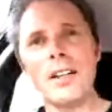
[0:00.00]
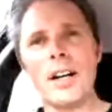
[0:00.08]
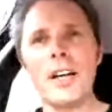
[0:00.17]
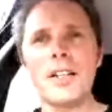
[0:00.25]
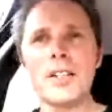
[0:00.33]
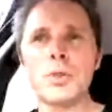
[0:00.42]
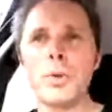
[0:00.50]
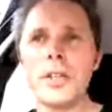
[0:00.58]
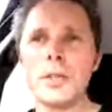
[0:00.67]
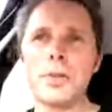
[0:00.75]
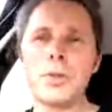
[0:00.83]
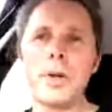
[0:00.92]
I've got a
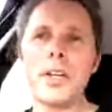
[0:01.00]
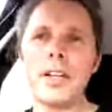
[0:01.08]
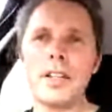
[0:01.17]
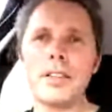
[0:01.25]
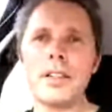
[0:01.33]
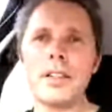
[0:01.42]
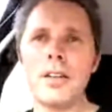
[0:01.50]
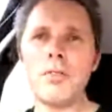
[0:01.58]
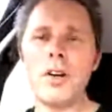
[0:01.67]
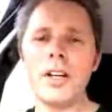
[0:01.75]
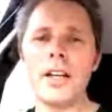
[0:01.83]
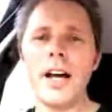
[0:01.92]
well. I, I kind of switch
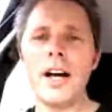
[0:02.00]
between